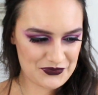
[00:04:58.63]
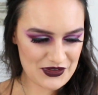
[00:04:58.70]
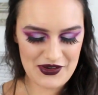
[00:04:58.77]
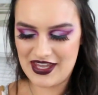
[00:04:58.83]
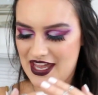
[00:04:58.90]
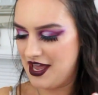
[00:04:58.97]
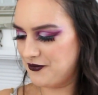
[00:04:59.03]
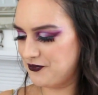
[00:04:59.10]

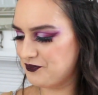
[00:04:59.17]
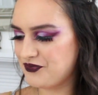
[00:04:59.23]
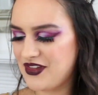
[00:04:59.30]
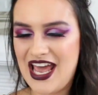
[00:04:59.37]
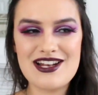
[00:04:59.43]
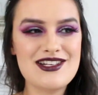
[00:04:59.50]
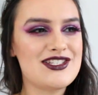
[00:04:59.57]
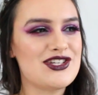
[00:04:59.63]
Okay,
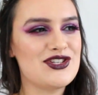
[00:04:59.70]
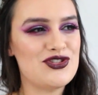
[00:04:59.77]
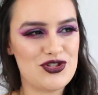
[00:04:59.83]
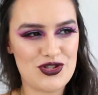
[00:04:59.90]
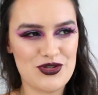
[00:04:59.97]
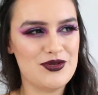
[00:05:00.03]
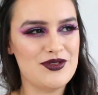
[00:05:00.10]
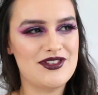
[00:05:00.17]
Enter
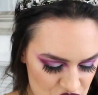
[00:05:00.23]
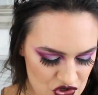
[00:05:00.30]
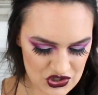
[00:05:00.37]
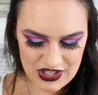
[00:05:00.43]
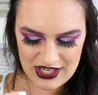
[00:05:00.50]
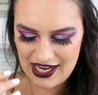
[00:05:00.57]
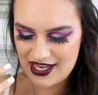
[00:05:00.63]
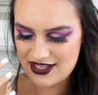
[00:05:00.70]
Jude.
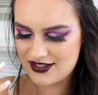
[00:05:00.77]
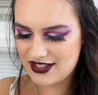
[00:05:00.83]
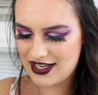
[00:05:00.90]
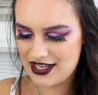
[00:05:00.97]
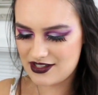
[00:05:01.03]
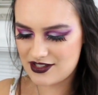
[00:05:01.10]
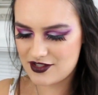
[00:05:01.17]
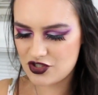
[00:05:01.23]
She has
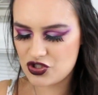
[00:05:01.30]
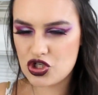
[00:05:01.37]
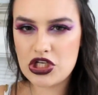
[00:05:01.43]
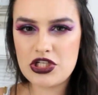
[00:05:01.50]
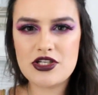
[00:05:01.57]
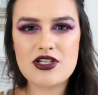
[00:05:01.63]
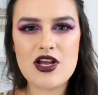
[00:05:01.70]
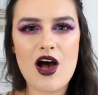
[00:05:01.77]
had such a
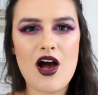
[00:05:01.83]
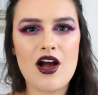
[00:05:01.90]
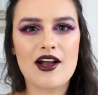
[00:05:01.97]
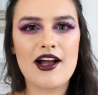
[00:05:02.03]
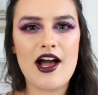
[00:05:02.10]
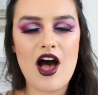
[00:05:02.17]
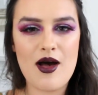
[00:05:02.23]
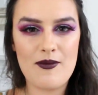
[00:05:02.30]

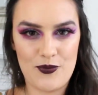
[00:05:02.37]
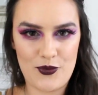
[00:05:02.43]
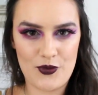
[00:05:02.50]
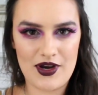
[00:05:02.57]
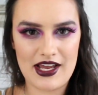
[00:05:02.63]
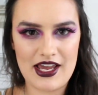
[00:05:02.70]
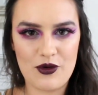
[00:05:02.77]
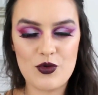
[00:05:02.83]
dark
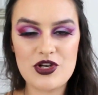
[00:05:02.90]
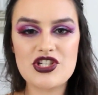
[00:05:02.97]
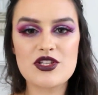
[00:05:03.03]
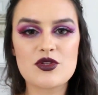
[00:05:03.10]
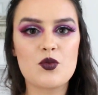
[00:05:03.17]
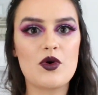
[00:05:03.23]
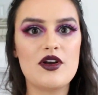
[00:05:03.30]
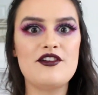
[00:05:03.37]
upbringing, which
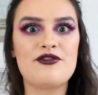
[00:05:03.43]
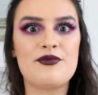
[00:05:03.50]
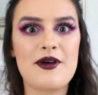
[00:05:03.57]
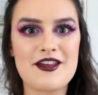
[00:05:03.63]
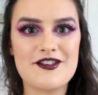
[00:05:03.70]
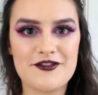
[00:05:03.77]
is one of my